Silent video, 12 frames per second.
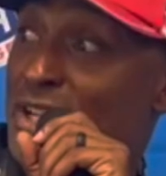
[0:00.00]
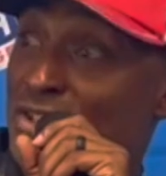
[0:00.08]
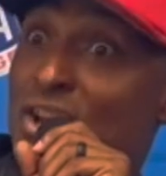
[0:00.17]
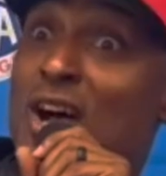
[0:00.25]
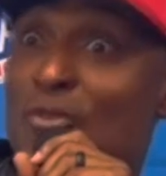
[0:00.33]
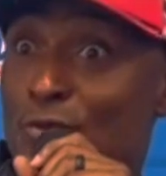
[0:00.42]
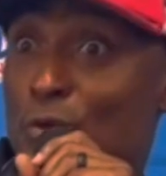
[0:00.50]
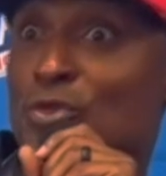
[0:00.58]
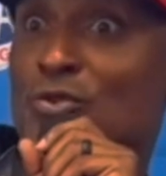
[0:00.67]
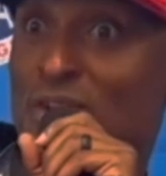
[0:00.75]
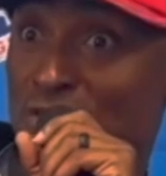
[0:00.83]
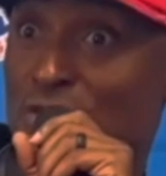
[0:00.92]
like John
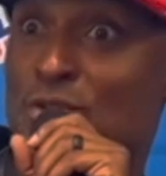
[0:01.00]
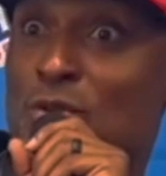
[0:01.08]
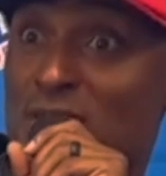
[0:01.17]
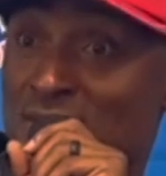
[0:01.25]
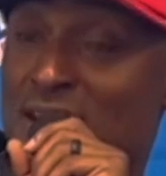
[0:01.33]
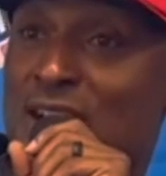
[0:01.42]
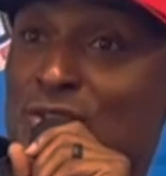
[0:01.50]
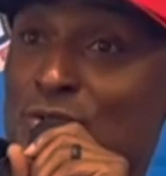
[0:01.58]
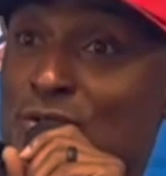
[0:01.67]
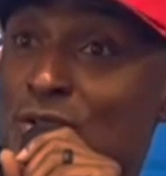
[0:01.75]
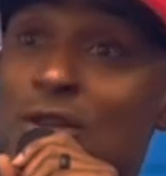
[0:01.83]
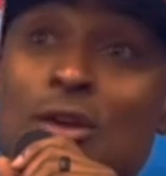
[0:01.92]
Force raced the U.S.
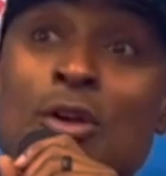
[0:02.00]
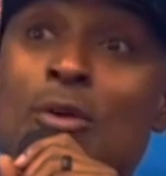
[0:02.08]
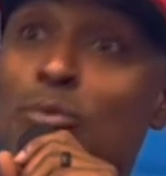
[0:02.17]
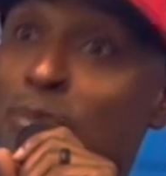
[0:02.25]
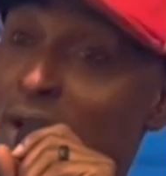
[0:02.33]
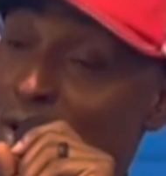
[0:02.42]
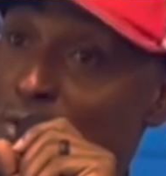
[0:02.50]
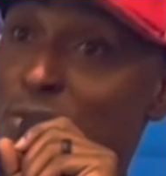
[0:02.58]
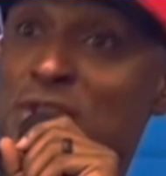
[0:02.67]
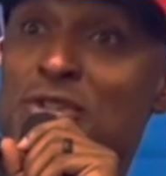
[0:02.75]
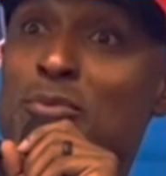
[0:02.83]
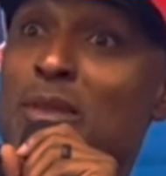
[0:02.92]
Nationals. Brand
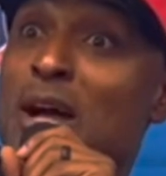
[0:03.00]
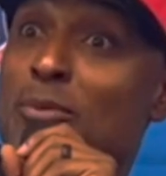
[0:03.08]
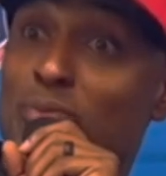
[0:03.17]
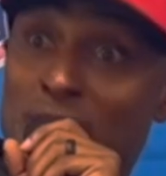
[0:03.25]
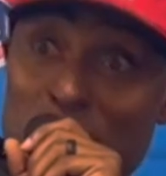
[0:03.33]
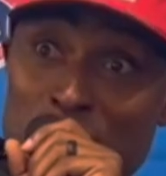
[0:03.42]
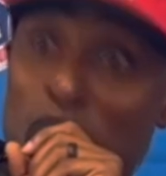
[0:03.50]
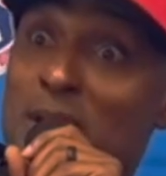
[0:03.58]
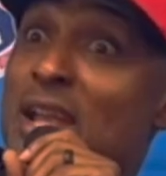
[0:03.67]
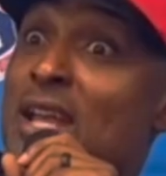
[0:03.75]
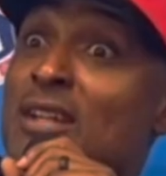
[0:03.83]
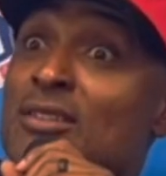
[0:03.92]
new engine block, brand new
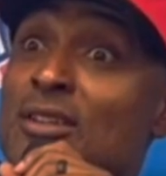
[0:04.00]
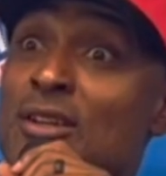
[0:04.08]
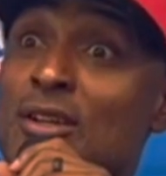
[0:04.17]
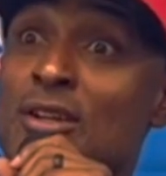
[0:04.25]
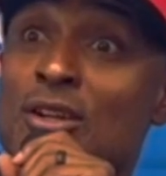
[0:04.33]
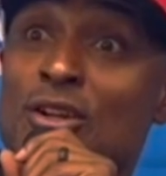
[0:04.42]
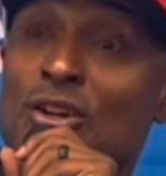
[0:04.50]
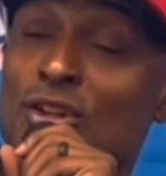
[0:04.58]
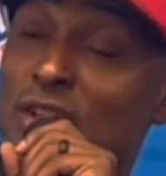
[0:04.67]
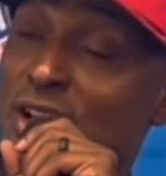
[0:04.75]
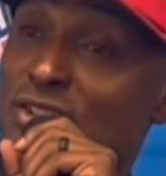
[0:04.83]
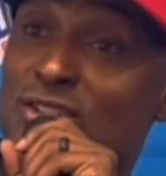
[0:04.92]
heads,
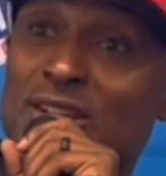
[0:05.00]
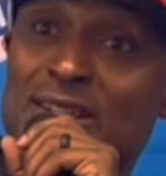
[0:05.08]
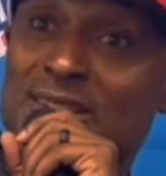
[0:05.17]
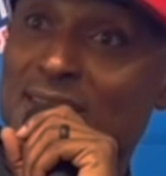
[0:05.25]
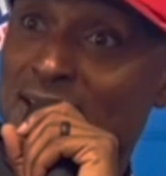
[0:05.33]
clutch to the